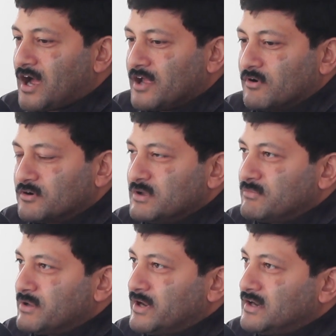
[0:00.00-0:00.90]
I want to
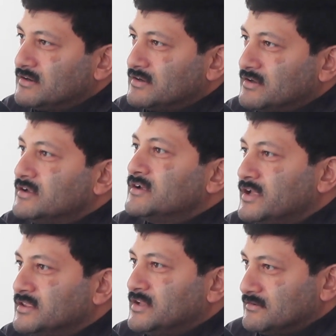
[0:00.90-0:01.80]
implement
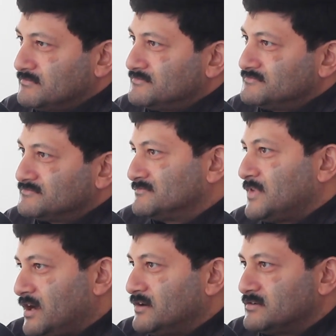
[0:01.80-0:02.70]
Hindi
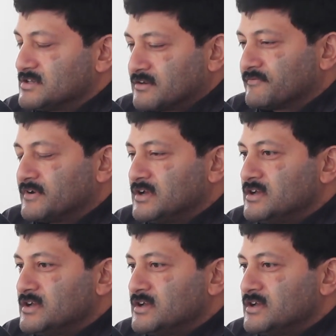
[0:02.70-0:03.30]
and serve.